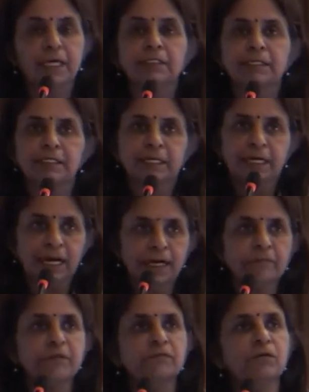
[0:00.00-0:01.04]
that they
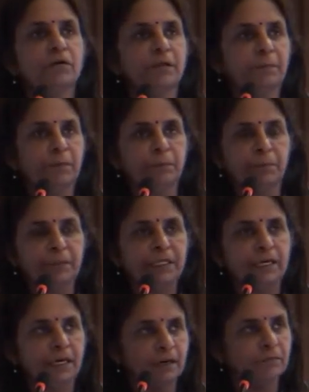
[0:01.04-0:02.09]
have involved a PPP,
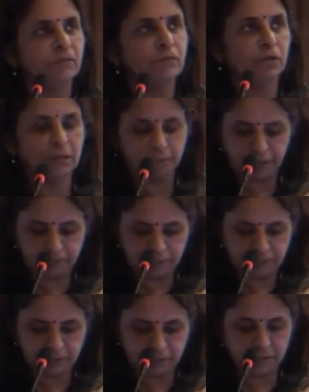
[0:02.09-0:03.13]
they have involved a
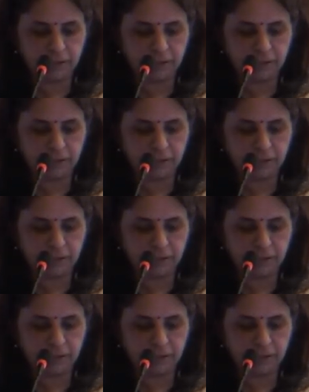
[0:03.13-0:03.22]
private